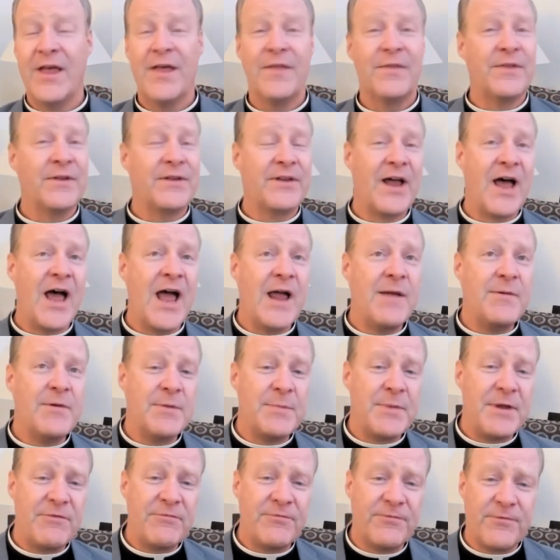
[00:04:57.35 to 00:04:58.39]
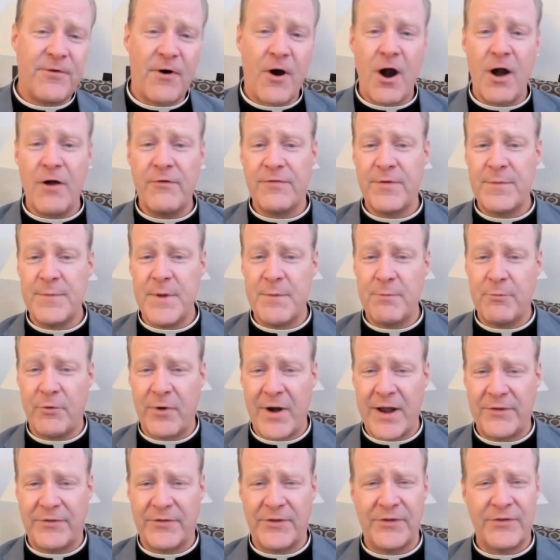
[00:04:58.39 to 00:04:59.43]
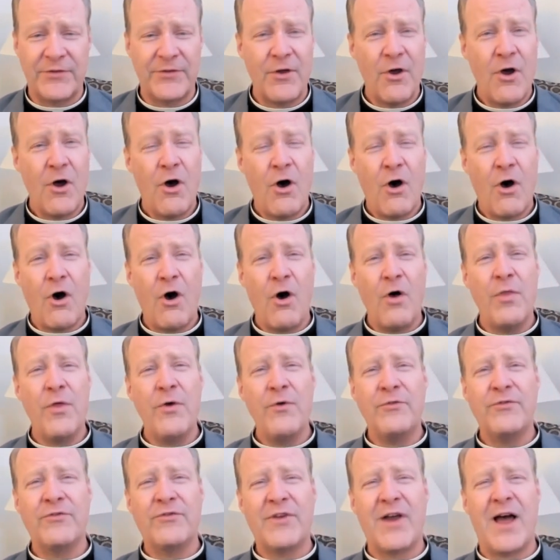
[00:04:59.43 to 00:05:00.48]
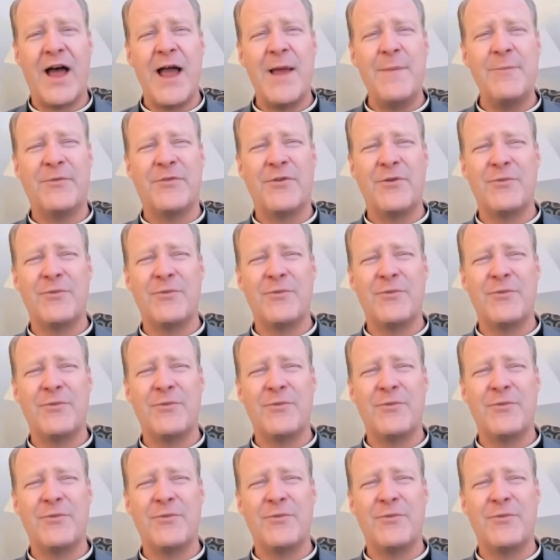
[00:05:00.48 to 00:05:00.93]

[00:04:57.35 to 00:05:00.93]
the time to be far from embraces, all those times that